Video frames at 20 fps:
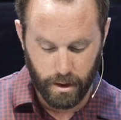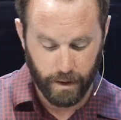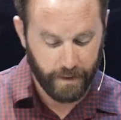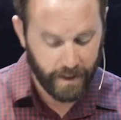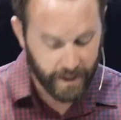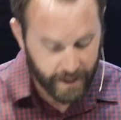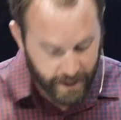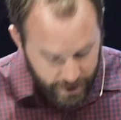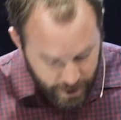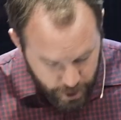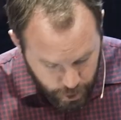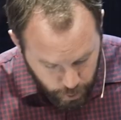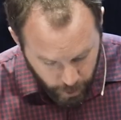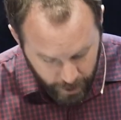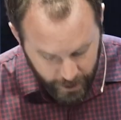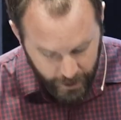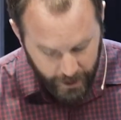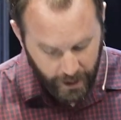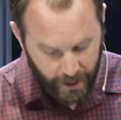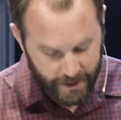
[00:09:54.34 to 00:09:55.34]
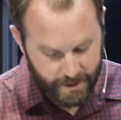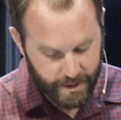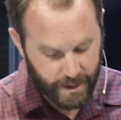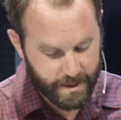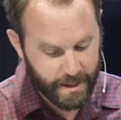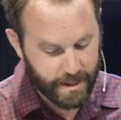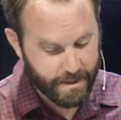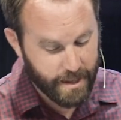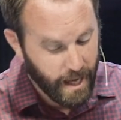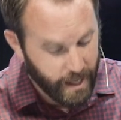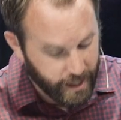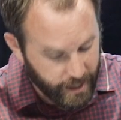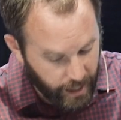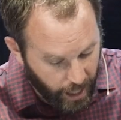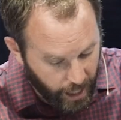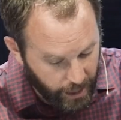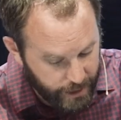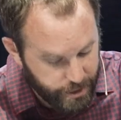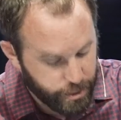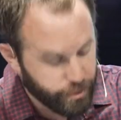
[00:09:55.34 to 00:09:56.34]
Leviticus 20, God says this
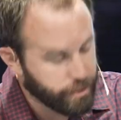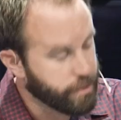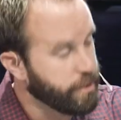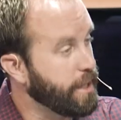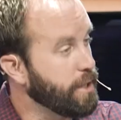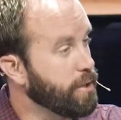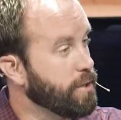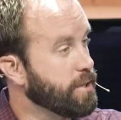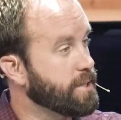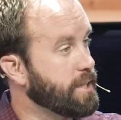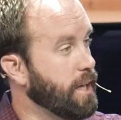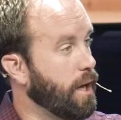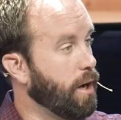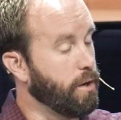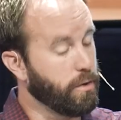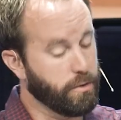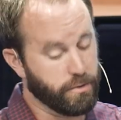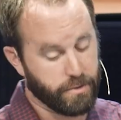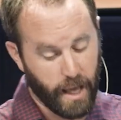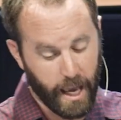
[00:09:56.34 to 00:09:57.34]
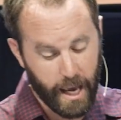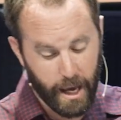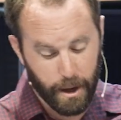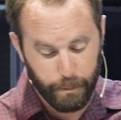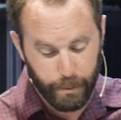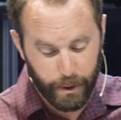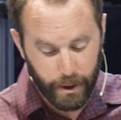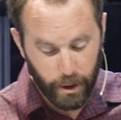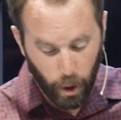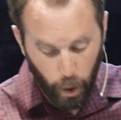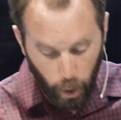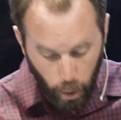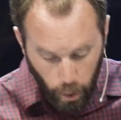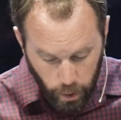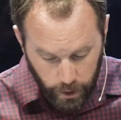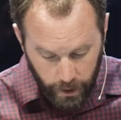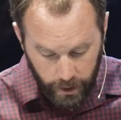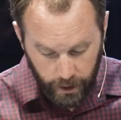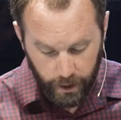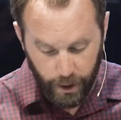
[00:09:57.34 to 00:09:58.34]
Consecrate yourselves and be
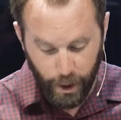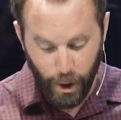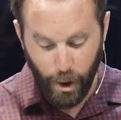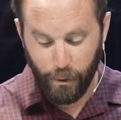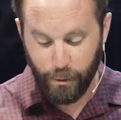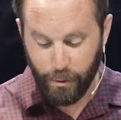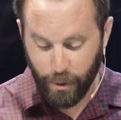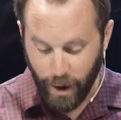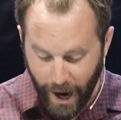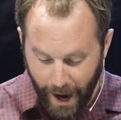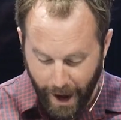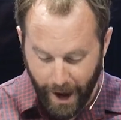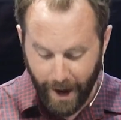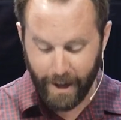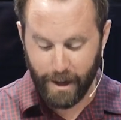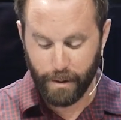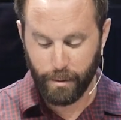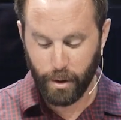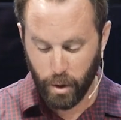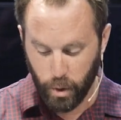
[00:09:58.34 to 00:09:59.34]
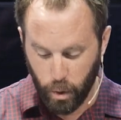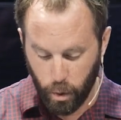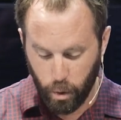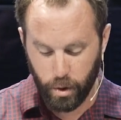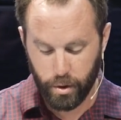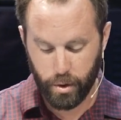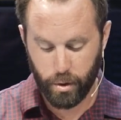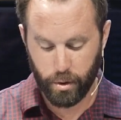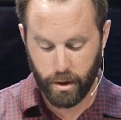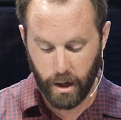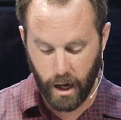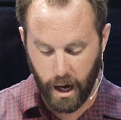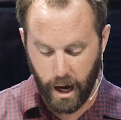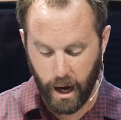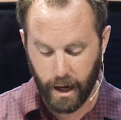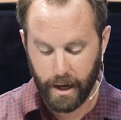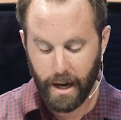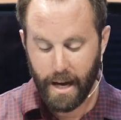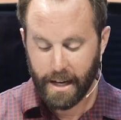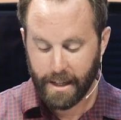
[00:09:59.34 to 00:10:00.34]
holy, for I am the Lord your
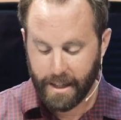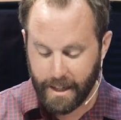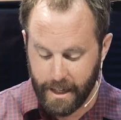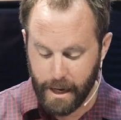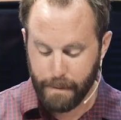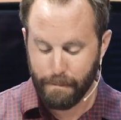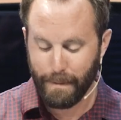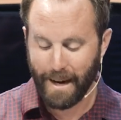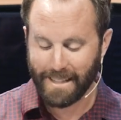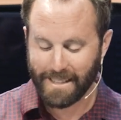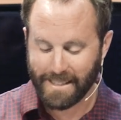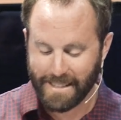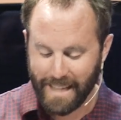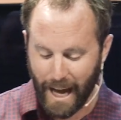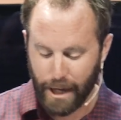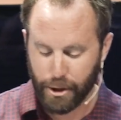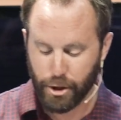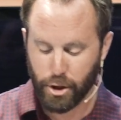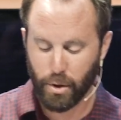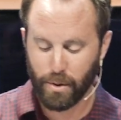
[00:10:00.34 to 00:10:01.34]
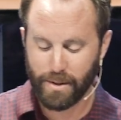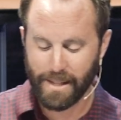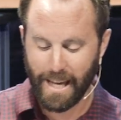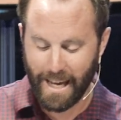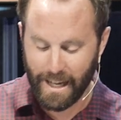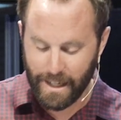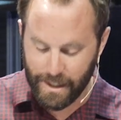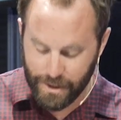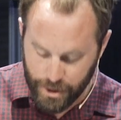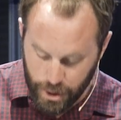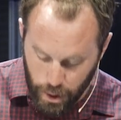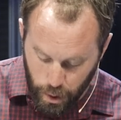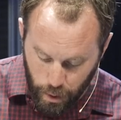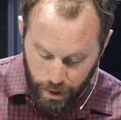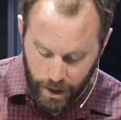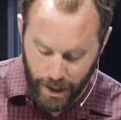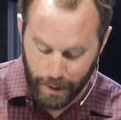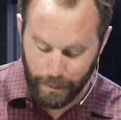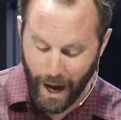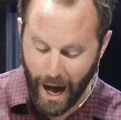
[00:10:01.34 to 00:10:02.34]
God. Keep my statutes and
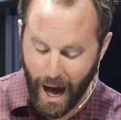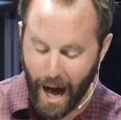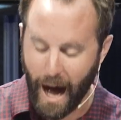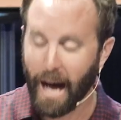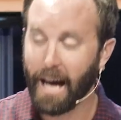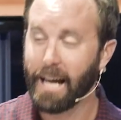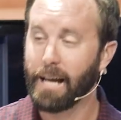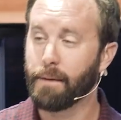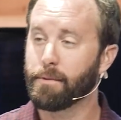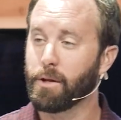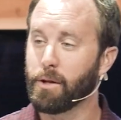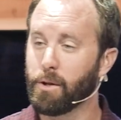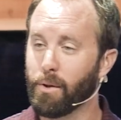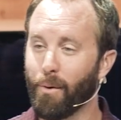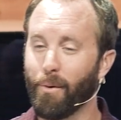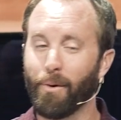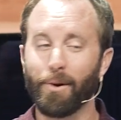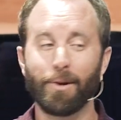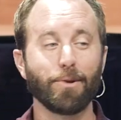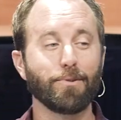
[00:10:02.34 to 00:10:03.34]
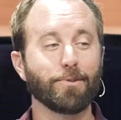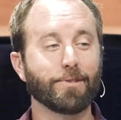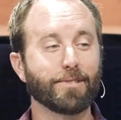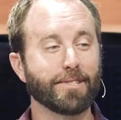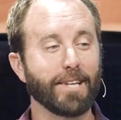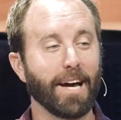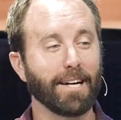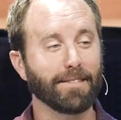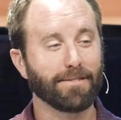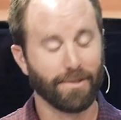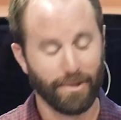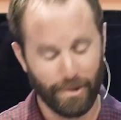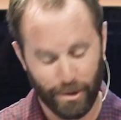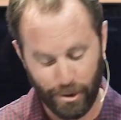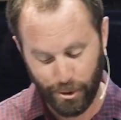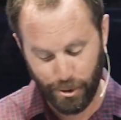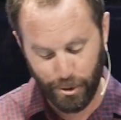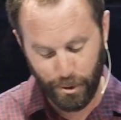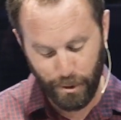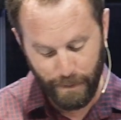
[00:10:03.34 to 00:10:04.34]
do them. I am the Lord who sets
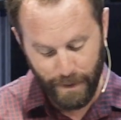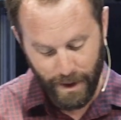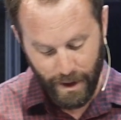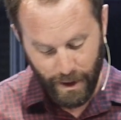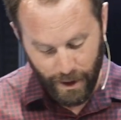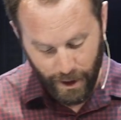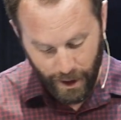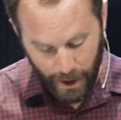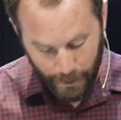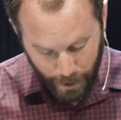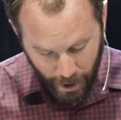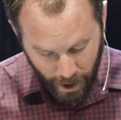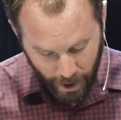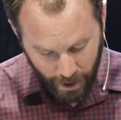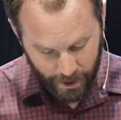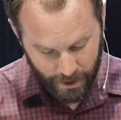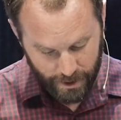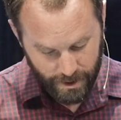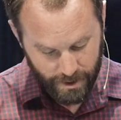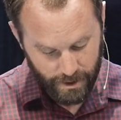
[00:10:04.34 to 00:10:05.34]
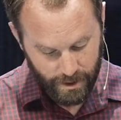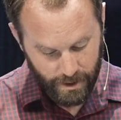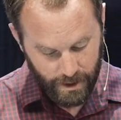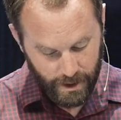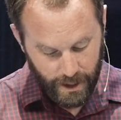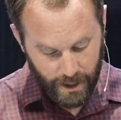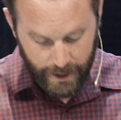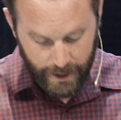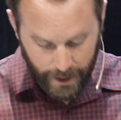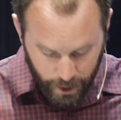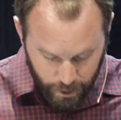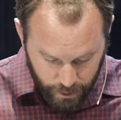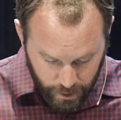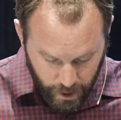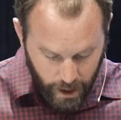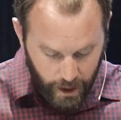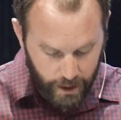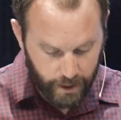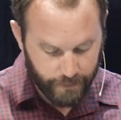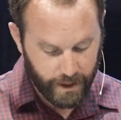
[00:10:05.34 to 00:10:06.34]
you apart. Later
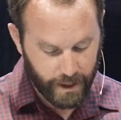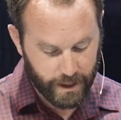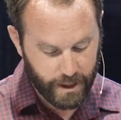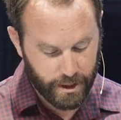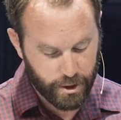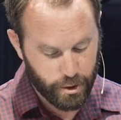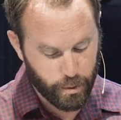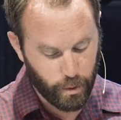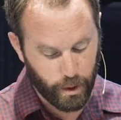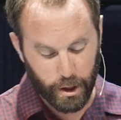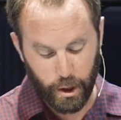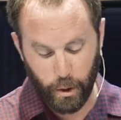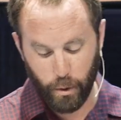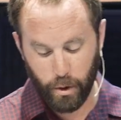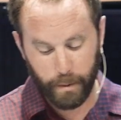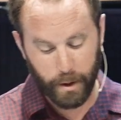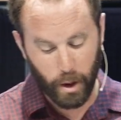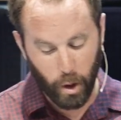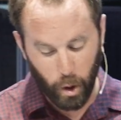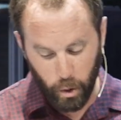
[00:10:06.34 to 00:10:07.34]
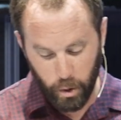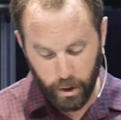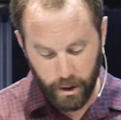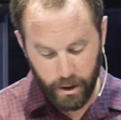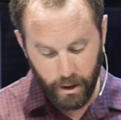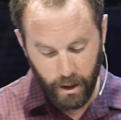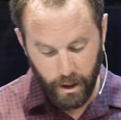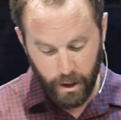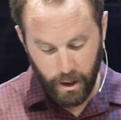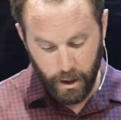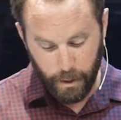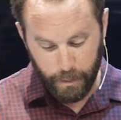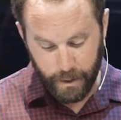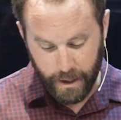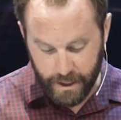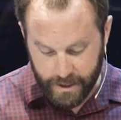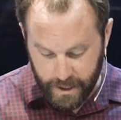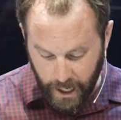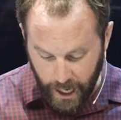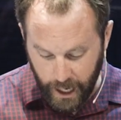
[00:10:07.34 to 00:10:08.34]
on, Leviticus 20, you are to be holy
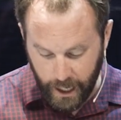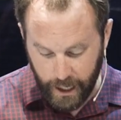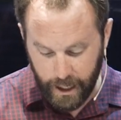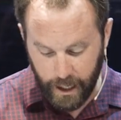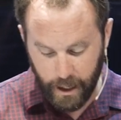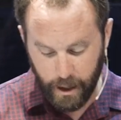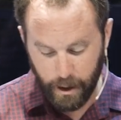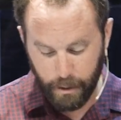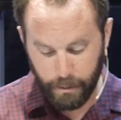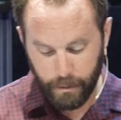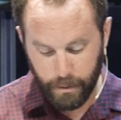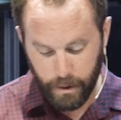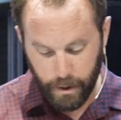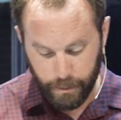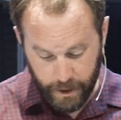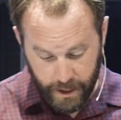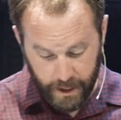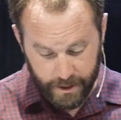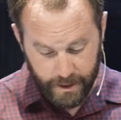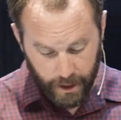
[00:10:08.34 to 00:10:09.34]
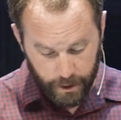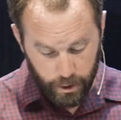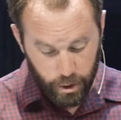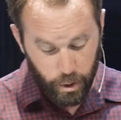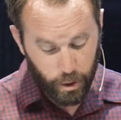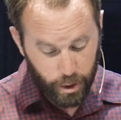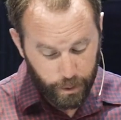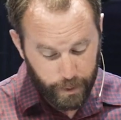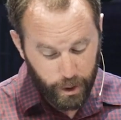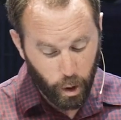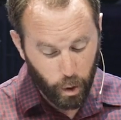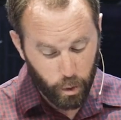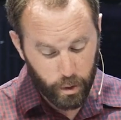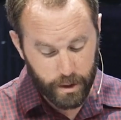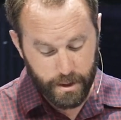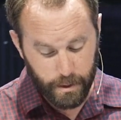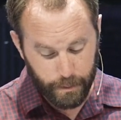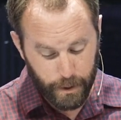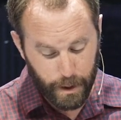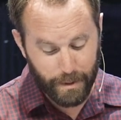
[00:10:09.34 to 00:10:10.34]
because I am because you are to be
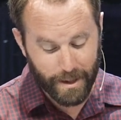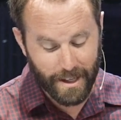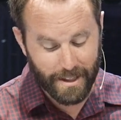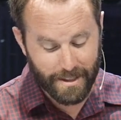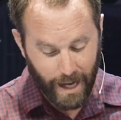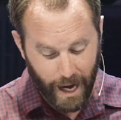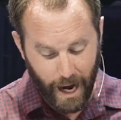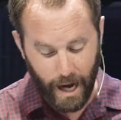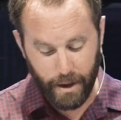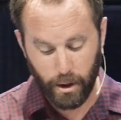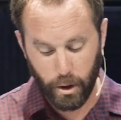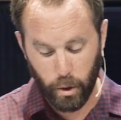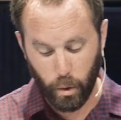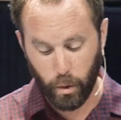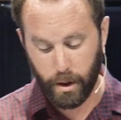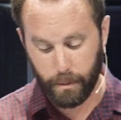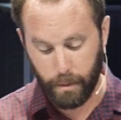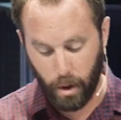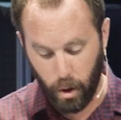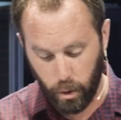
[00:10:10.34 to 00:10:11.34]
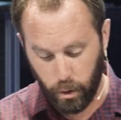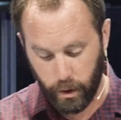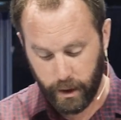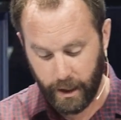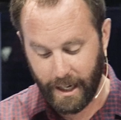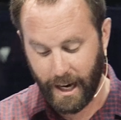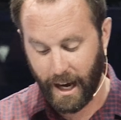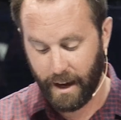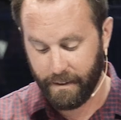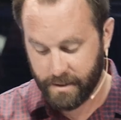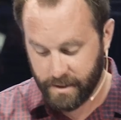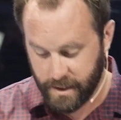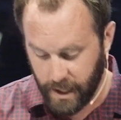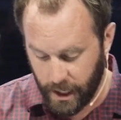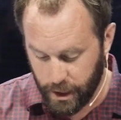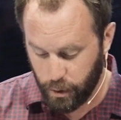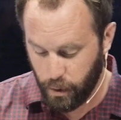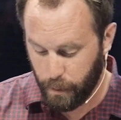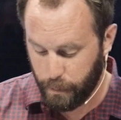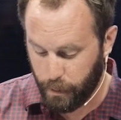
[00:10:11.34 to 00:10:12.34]
holy to me because I the Lord am holy and I have
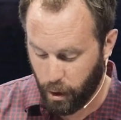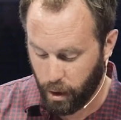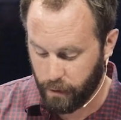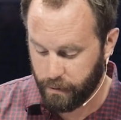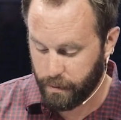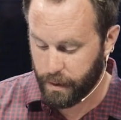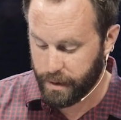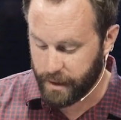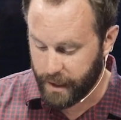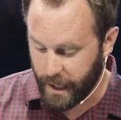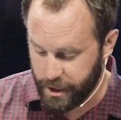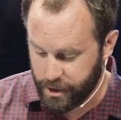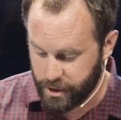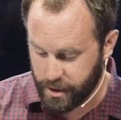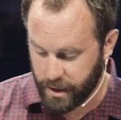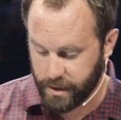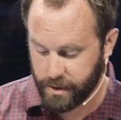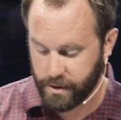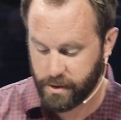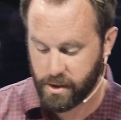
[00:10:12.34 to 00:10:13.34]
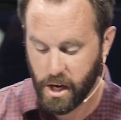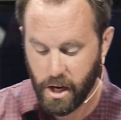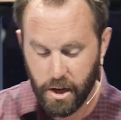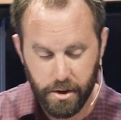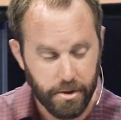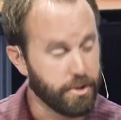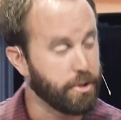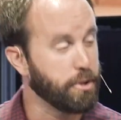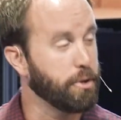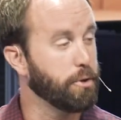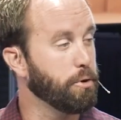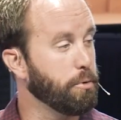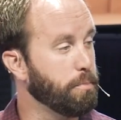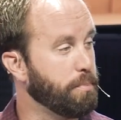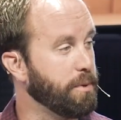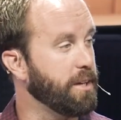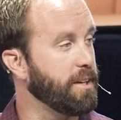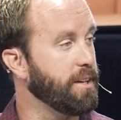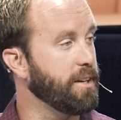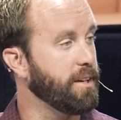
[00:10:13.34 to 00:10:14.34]
set you apart from the nations to
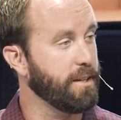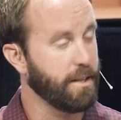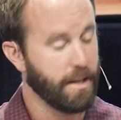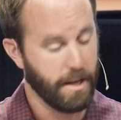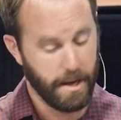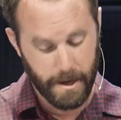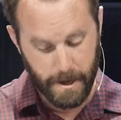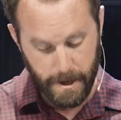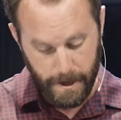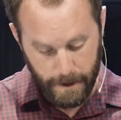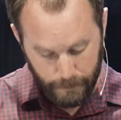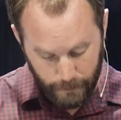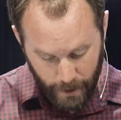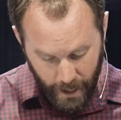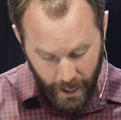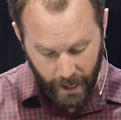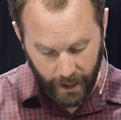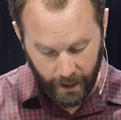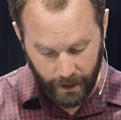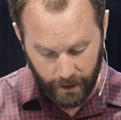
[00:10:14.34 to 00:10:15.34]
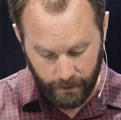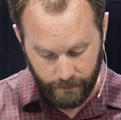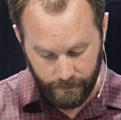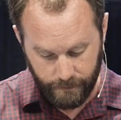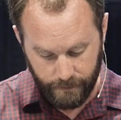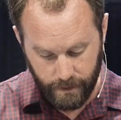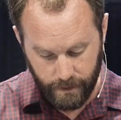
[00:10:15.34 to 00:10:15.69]
be mine.